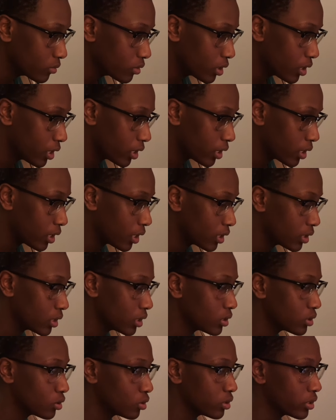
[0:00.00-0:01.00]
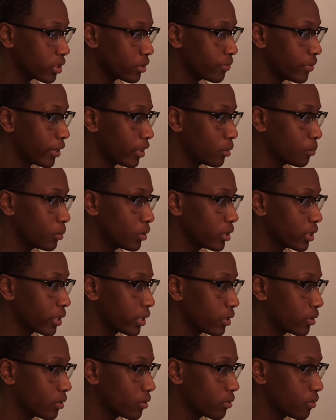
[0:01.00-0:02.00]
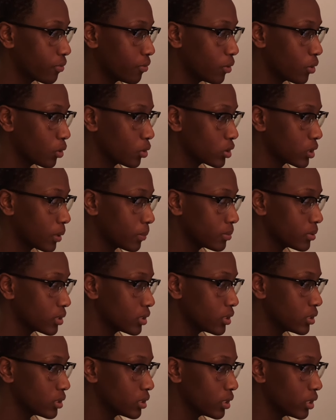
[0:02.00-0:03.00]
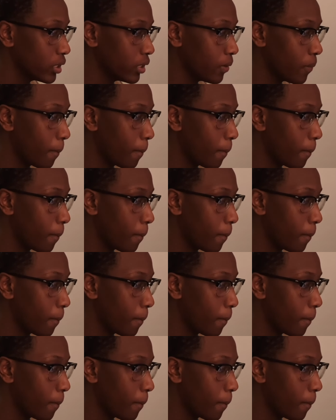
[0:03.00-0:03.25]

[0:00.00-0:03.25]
And this is only available in Photoshop CC.